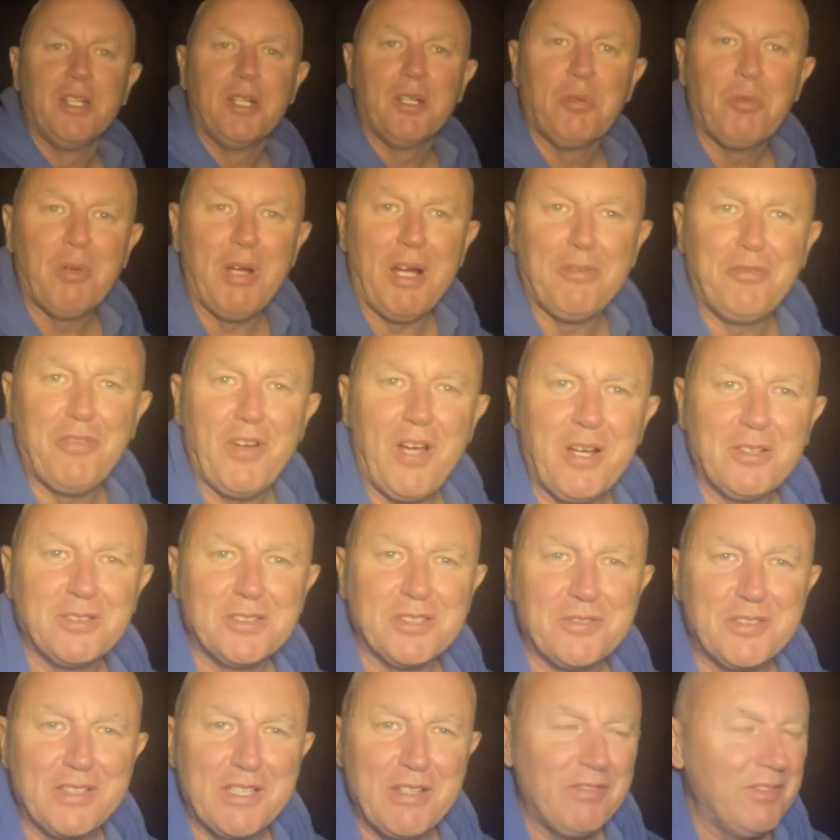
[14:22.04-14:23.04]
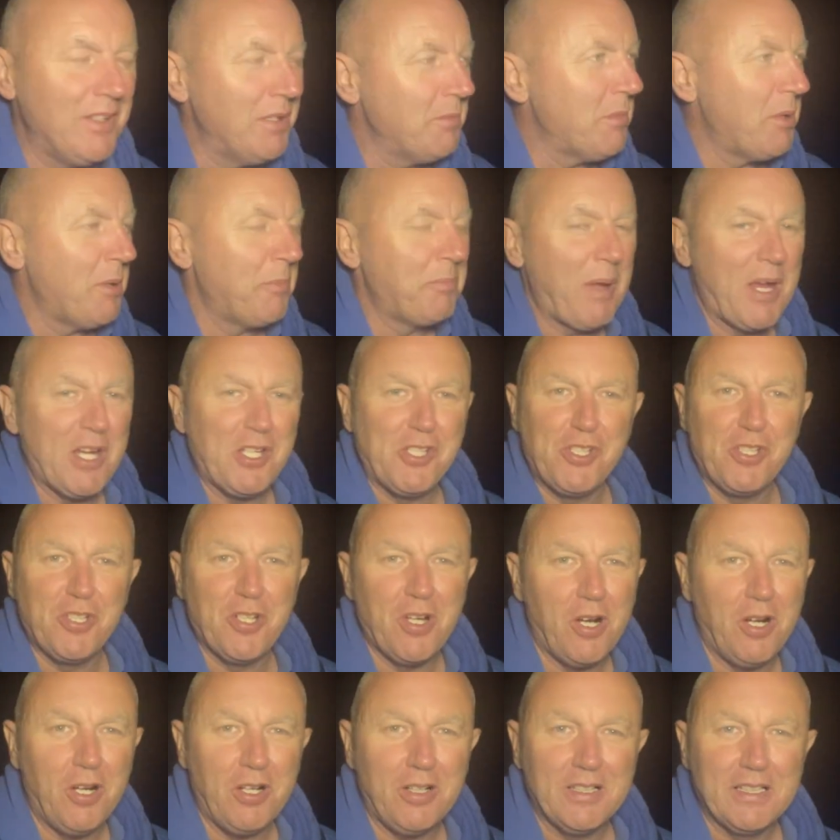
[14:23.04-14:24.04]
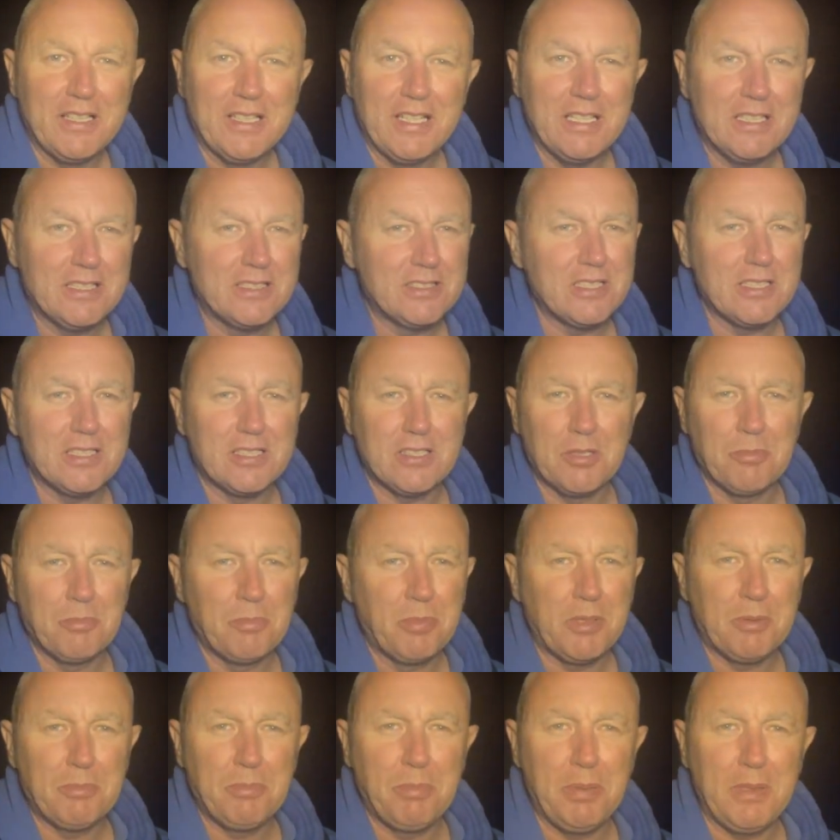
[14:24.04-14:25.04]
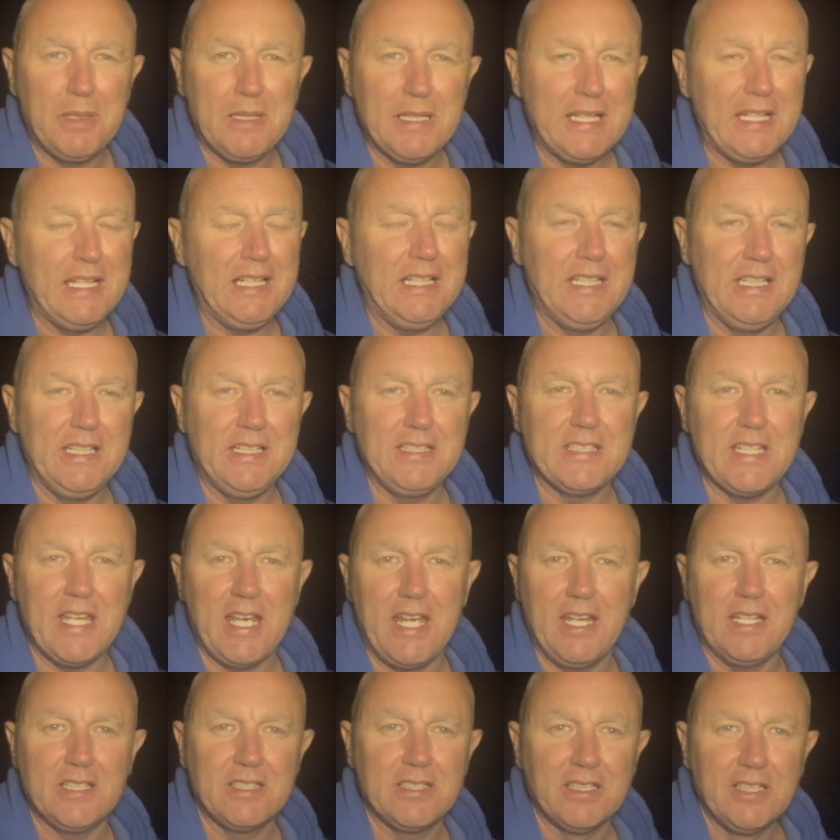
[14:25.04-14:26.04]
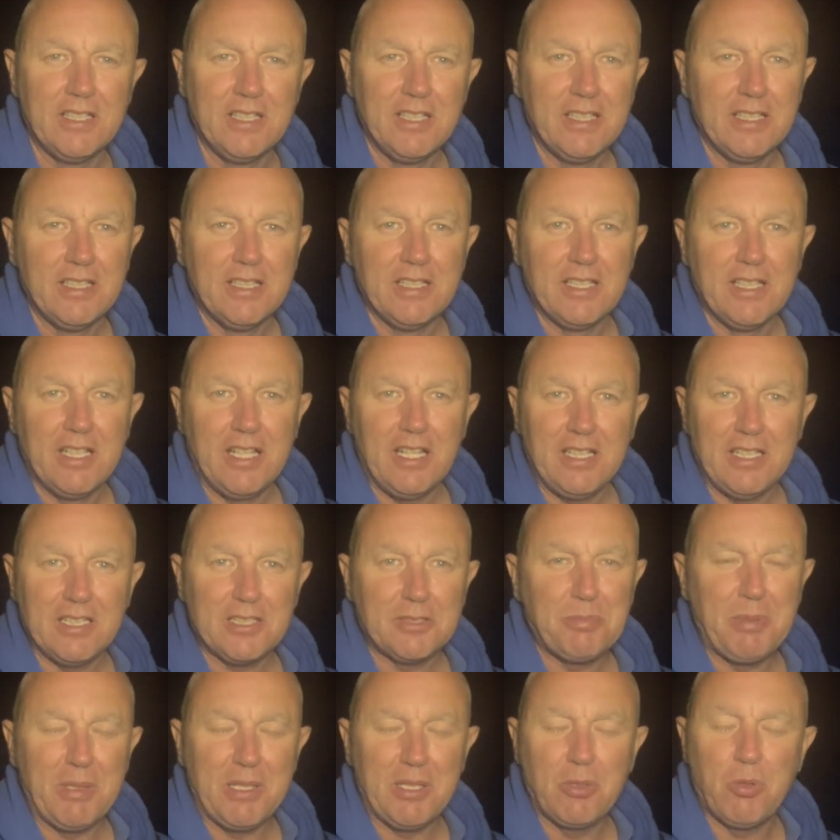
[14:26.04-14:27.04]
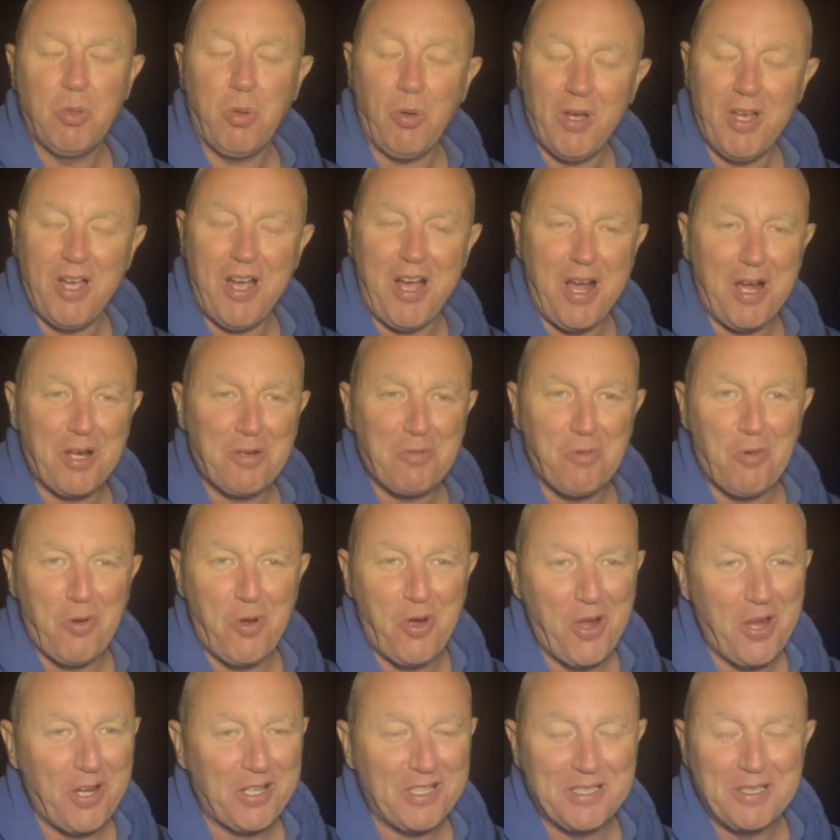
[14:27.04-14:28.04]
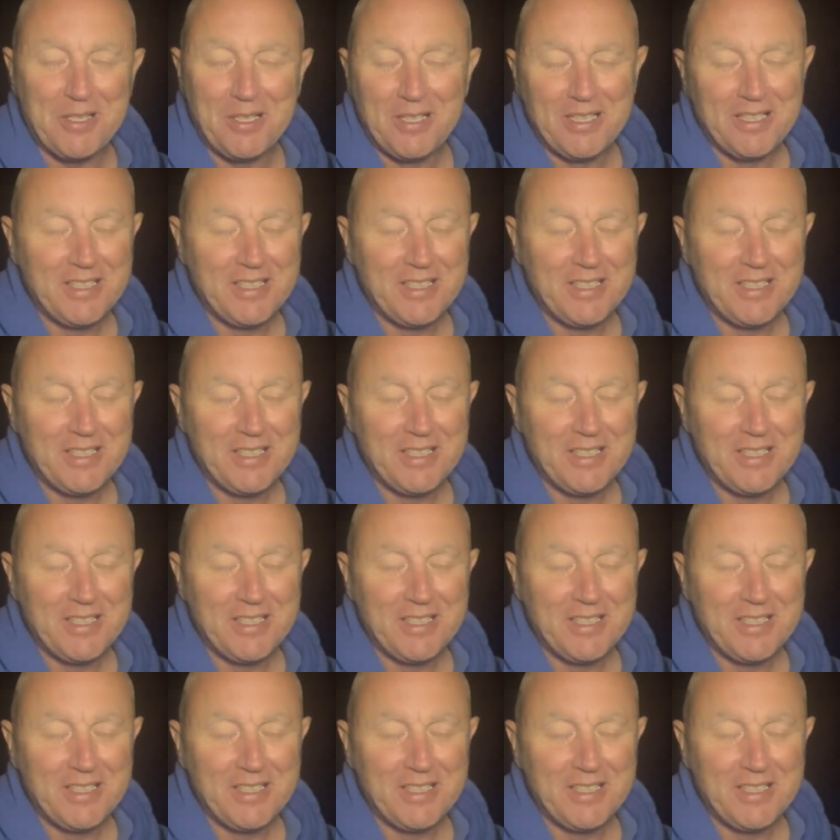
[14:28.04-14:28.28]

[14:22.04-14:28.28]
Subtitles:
Well, folks, I've given it my best shot. It's just completely dead, and it's been quite hard work.